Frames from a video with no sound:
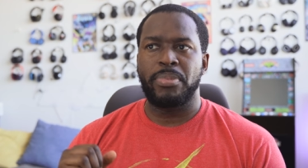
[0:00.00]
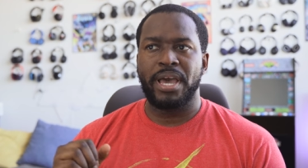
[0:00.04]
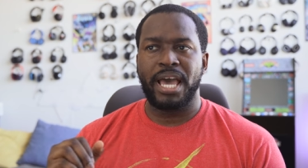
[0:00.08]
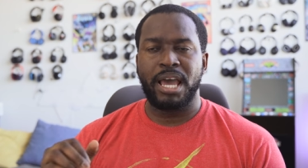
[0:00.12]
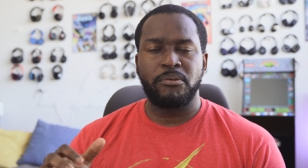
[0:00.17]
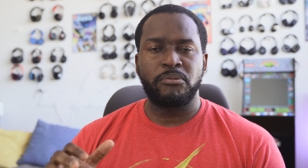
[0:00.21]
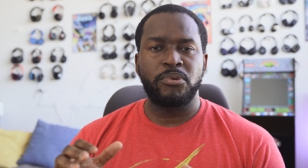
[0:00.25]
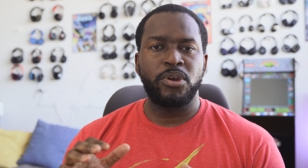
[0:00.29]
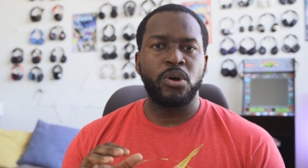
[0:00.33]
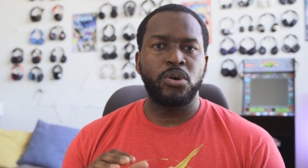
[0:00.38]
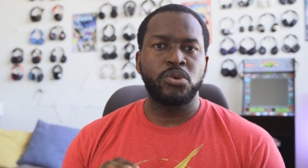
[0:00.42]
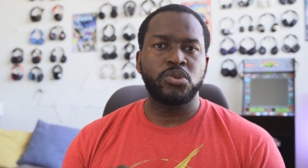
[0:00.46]

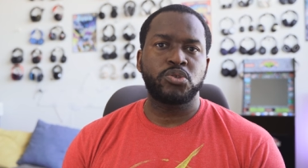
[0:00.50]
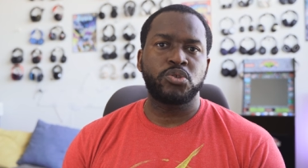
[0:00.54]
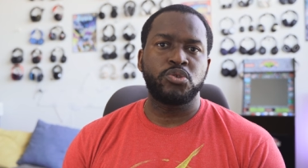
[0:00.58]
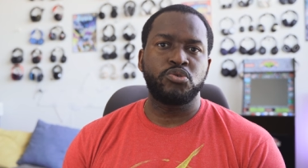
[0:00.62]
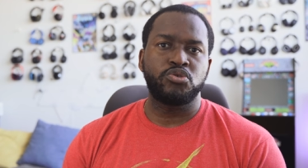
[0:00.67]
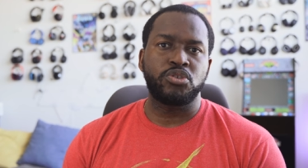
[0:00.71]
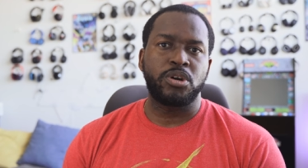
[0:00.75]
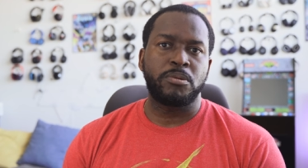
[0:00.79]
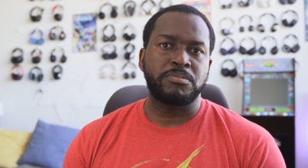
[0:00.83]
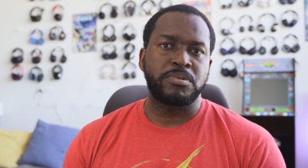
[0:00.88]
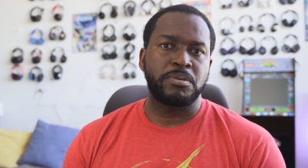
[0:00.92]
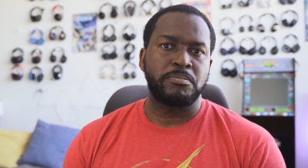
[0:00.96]
Battery also
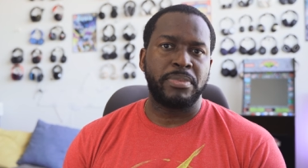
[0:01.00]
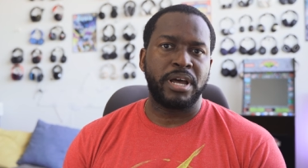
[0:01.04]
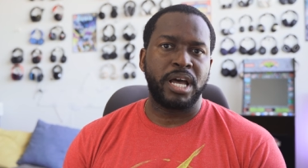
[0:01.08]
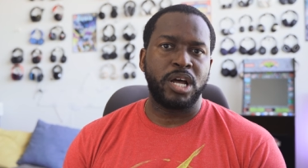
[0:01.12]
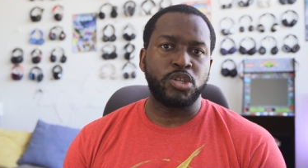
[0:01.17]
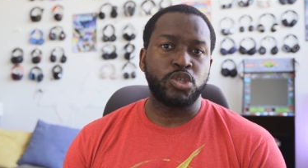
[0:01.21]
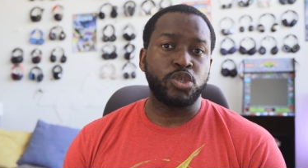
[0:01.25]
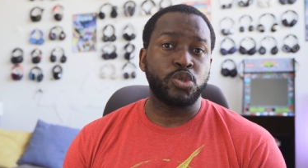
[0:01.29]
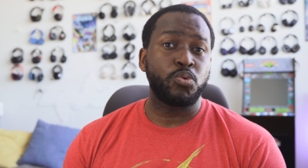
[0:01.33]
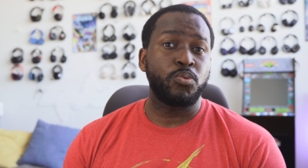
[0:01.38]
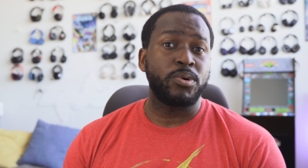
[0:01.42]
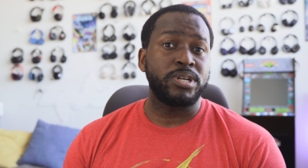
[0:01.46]
dropped
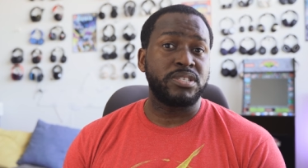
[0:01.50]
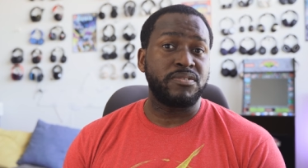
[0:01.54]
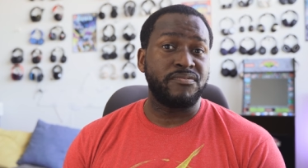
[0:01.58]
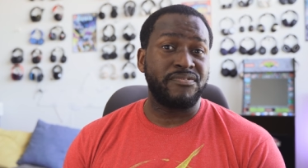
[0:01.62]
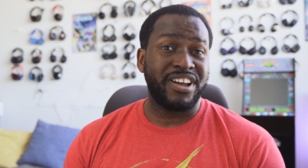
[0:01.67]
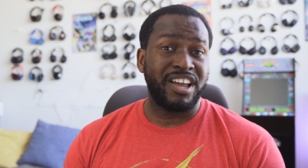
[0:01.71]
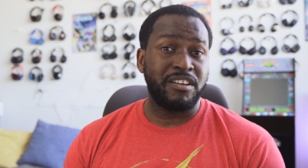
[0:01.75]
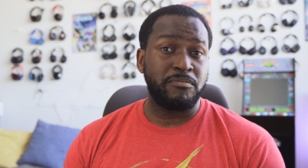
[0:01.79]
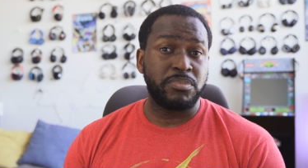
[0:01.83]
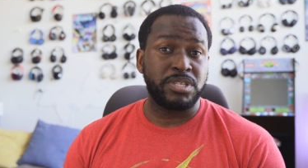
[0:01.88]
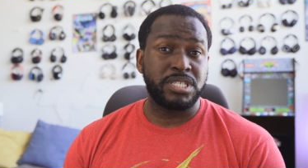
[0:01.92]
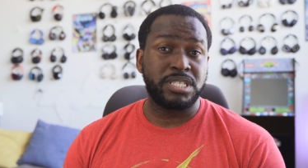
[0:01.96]
about
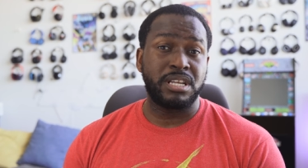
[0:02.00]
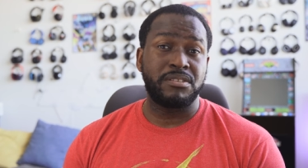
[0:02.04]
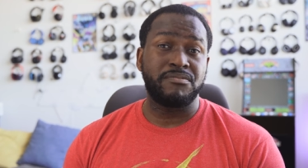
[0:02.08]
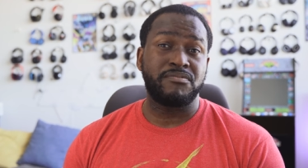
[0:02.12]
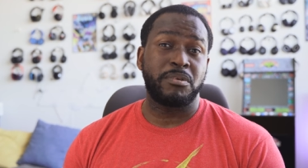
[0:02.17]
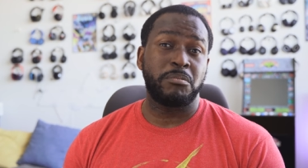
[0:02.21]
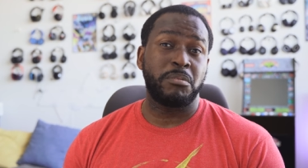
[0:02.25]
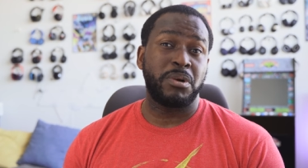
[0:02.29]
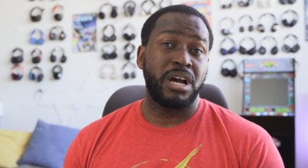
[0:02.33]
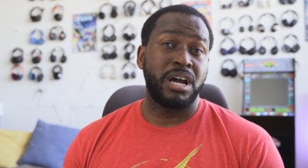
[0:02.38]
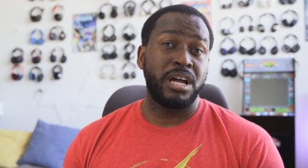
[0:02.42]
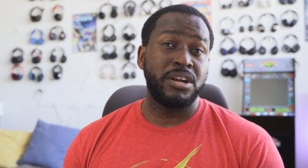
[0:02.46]
25%
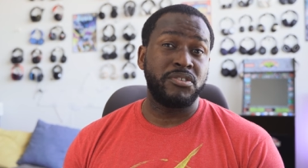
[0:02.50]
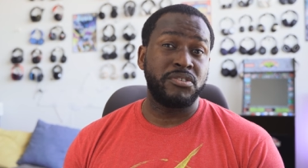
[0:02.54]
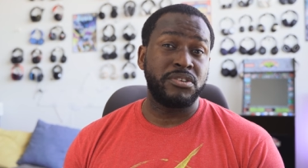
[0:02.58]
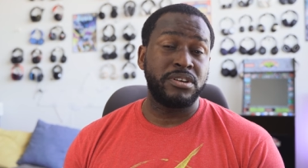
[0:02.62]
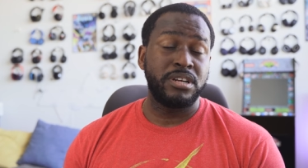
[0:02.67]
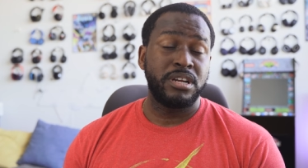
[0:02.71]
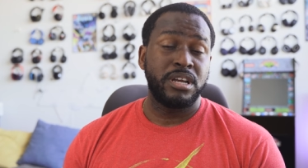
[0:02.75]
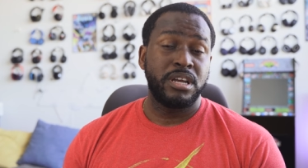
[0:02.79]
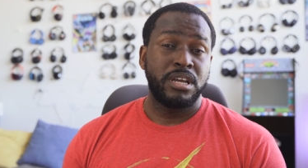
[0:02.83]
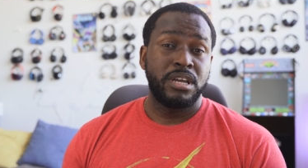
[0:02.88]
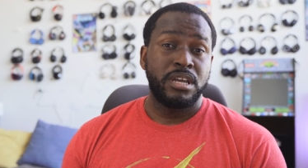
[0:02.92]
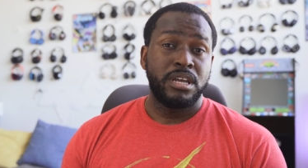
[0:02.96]
from
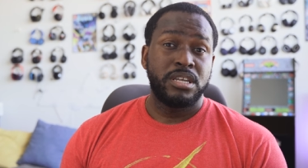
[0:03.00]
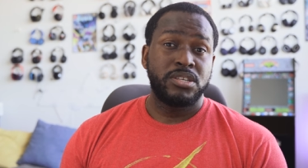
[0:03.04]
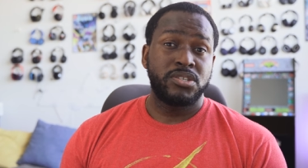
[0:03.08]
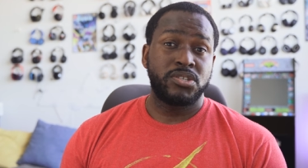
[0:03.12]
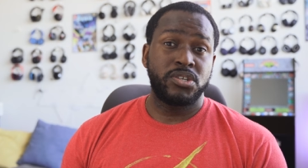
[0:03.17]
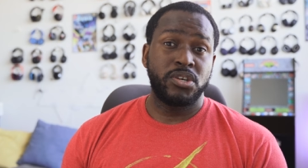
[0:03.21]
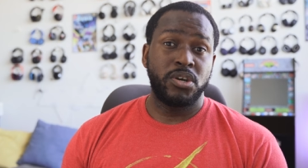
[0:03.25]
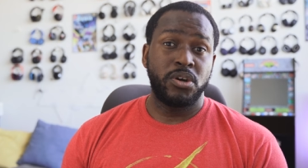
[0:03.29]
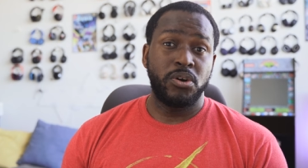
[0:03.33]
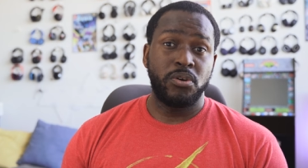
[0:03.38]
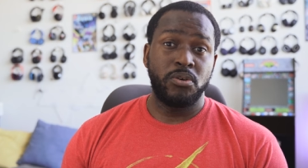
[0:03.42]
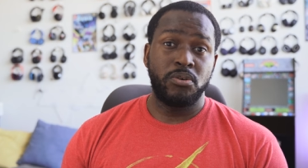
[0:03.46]
100,
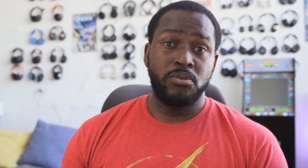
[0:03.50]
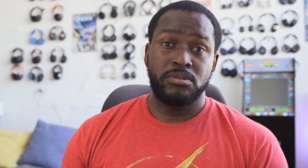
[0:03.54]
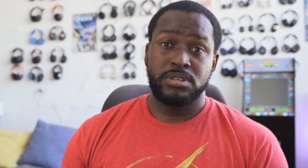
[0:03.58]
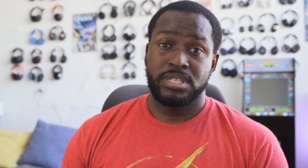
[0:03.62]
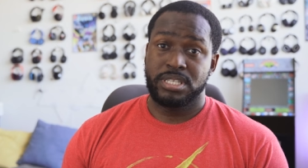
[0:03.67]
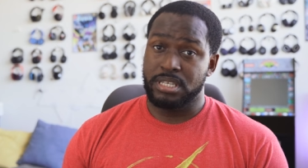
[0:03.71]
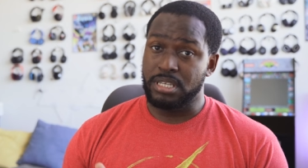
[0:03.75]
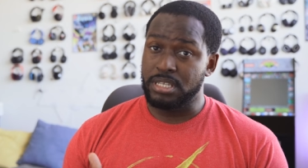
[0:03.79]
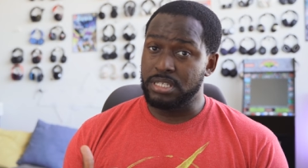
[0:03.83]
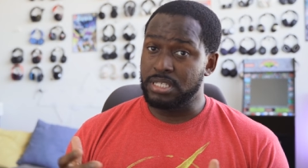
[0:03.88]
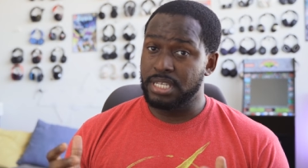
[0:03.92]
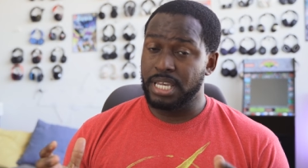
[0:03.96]
so
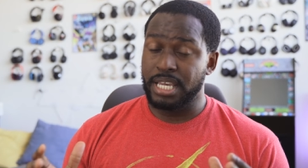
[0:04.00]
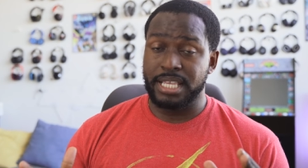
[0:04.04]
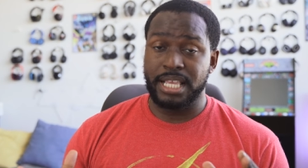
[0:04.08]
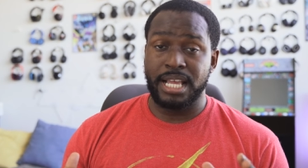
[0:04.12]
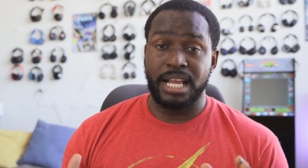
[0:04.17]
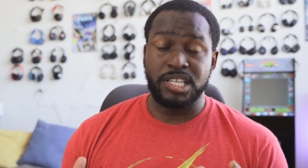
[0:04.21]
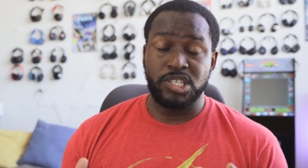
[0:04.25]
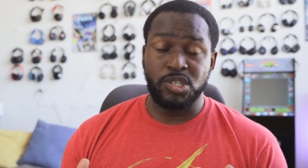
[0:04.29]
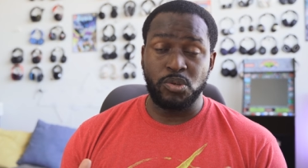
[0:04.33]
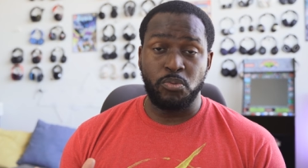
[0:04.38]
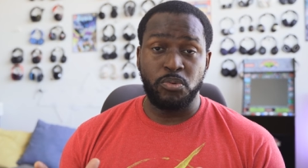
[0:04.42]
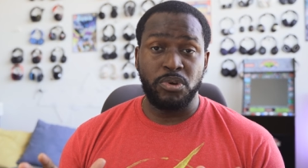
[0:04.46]
you take
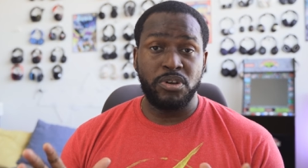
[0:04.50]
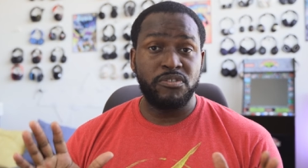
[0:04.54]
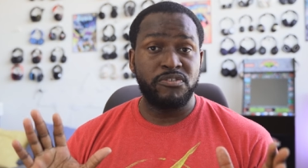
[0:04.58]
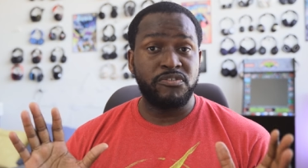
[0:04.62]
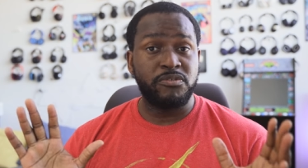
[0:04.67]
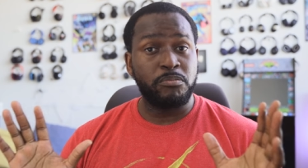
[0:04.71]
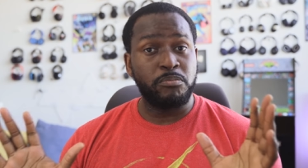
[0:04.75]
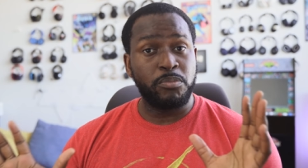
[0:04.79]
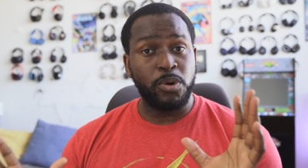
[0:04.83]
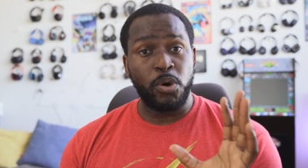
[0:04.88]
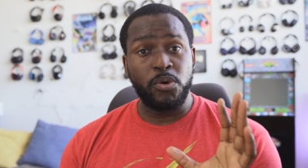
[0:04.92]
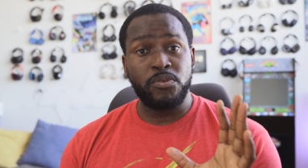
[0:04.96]
that as you will
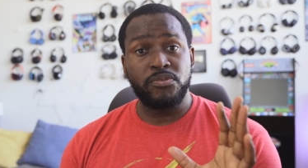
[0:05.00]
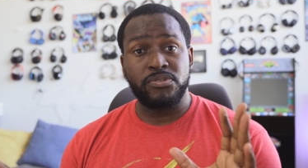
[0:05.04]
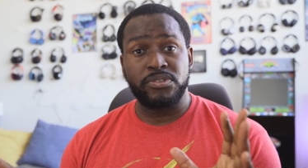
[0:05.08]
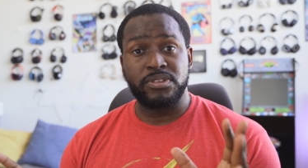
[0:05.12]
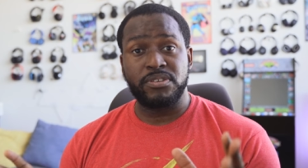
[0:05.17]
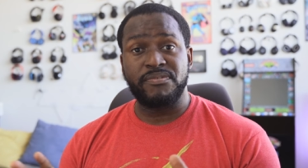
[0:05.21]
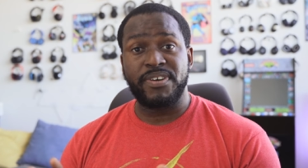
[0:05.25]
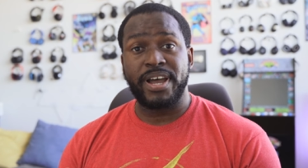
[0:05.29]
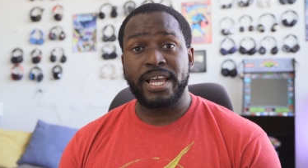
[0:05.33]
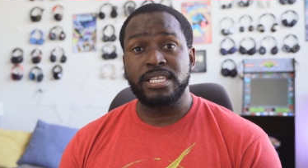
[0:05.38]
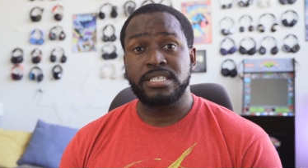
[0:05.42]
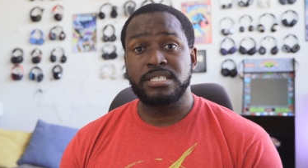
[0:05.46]
for both
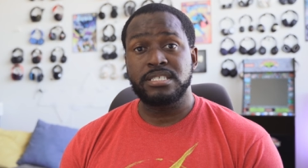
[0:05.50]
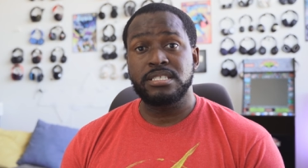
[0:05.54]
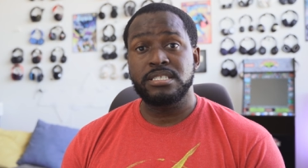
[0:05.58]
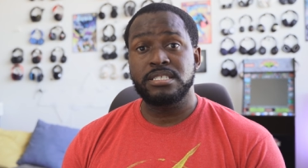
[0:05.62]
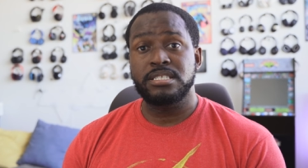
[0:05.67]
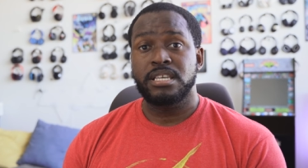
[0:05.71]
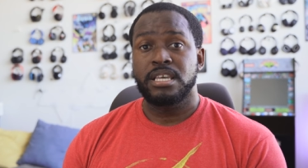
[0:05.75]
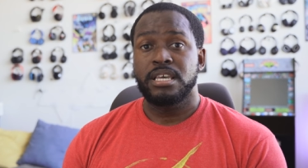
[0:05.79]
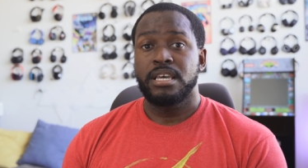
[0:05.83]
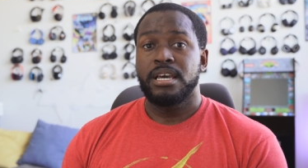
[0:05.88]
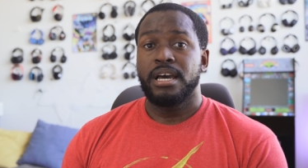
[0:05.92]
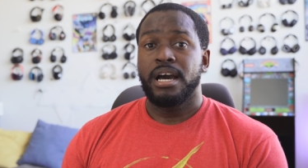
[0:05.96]
devices.